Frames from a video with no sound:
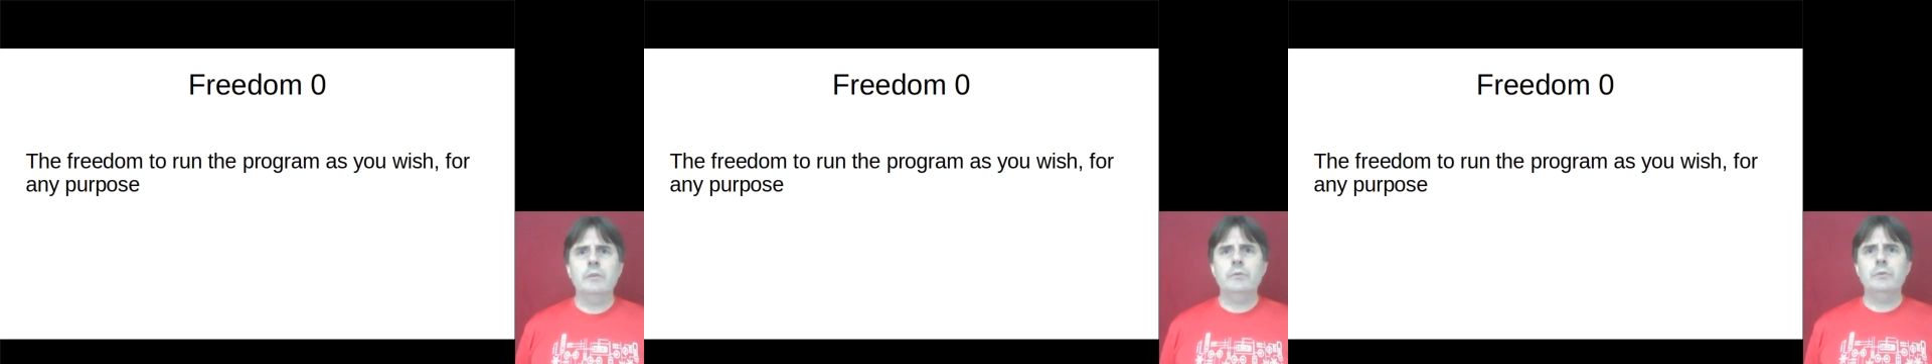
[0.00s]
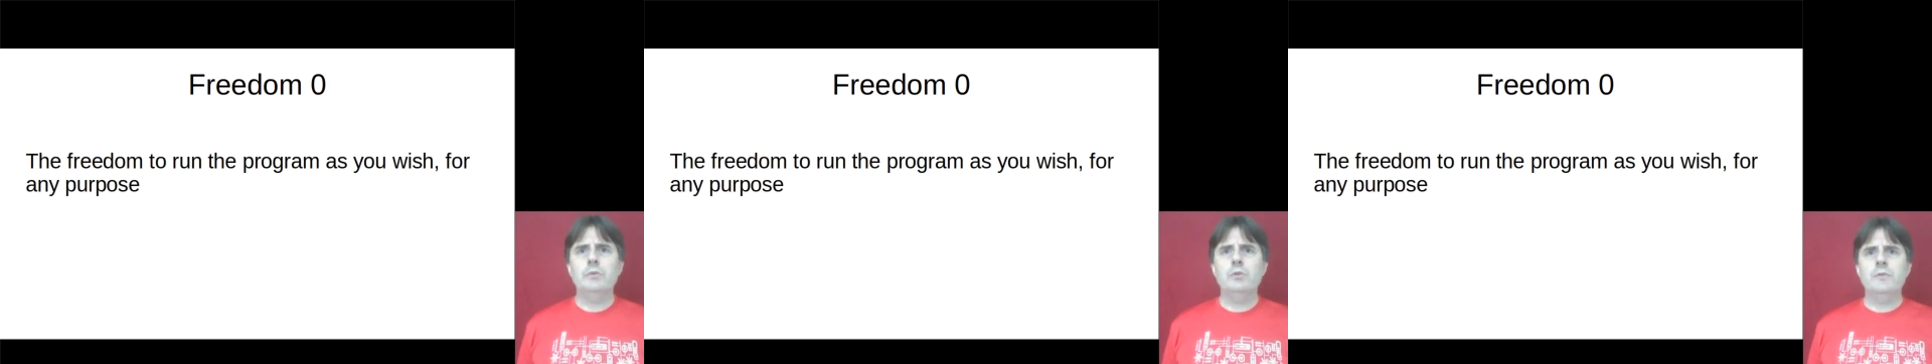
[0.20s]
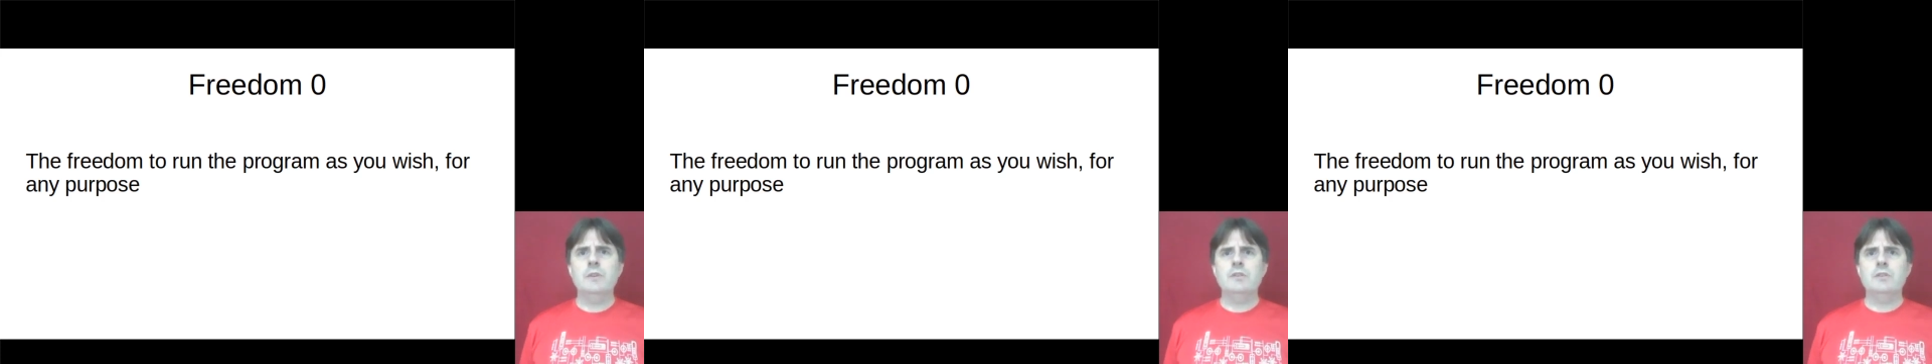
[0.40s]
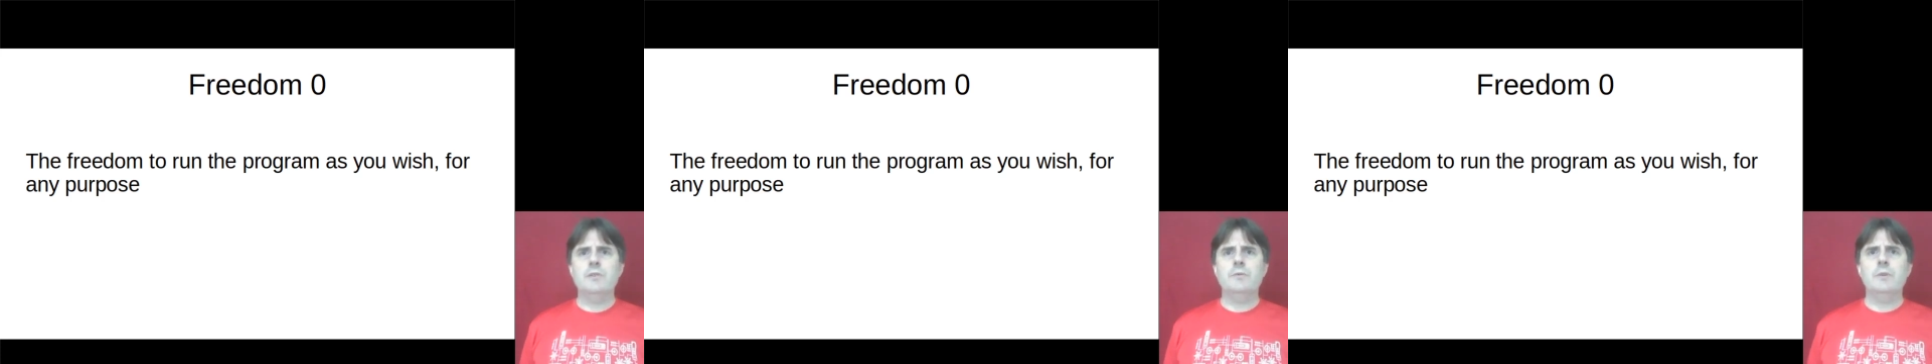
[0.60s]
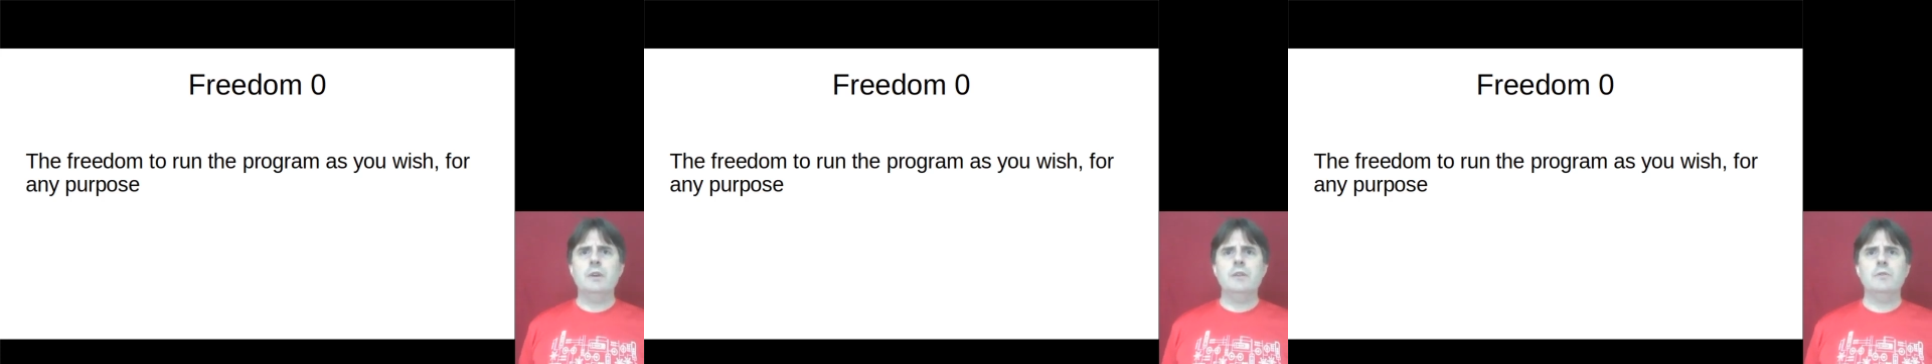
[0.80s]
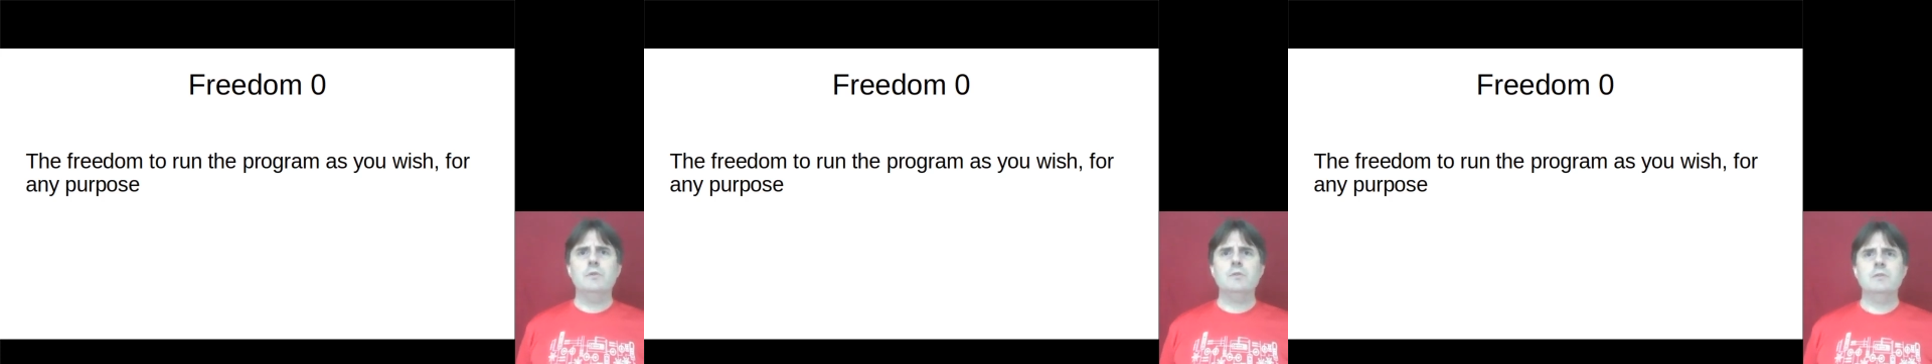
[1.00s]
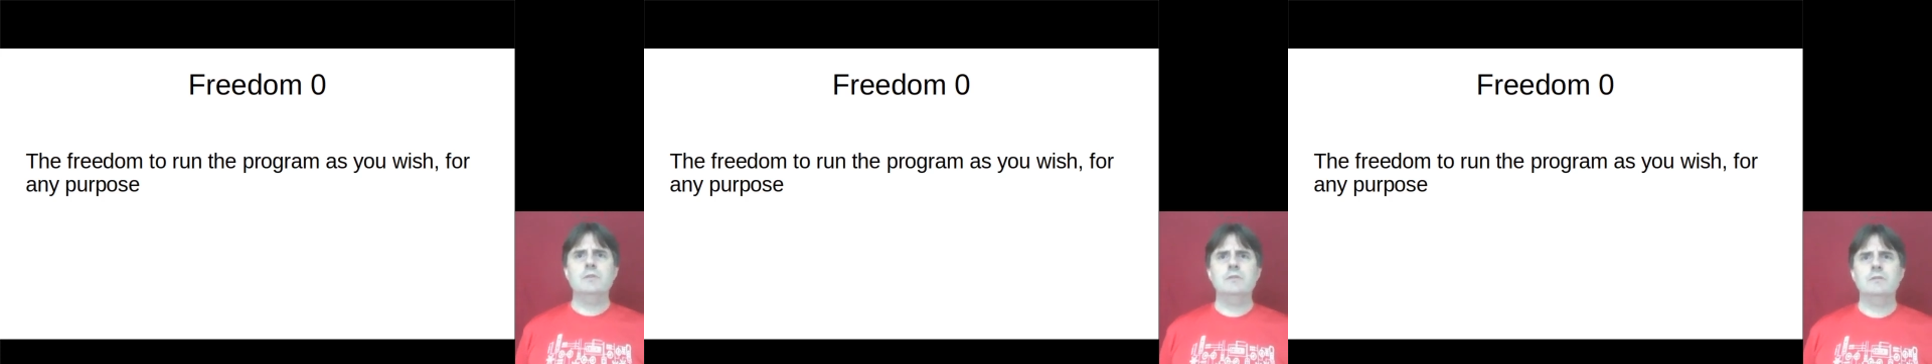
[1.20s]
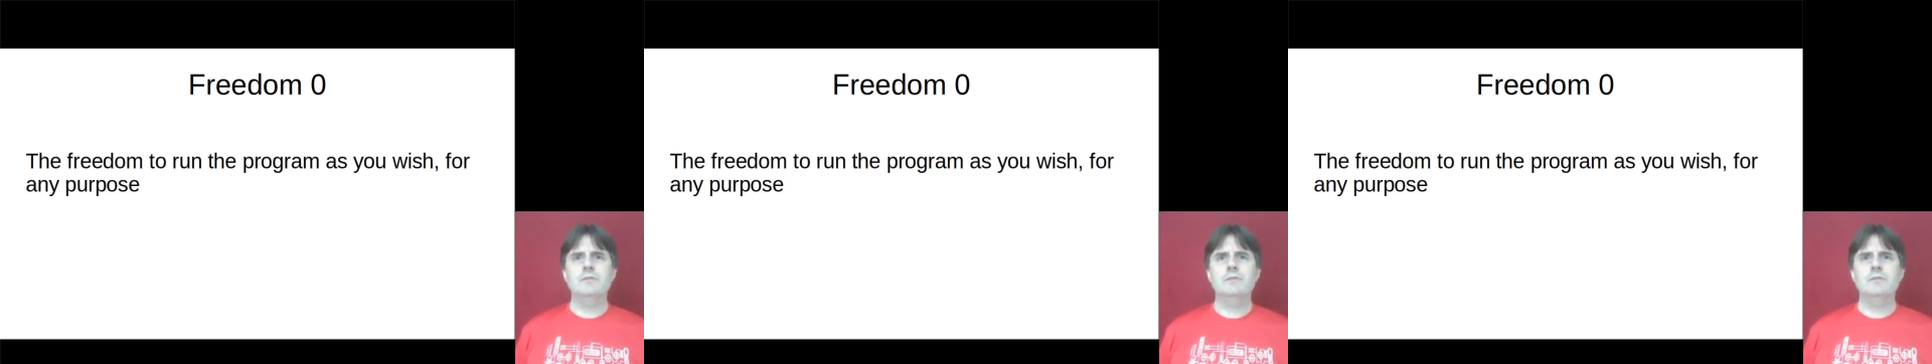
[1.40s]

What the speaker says: For free software, of course,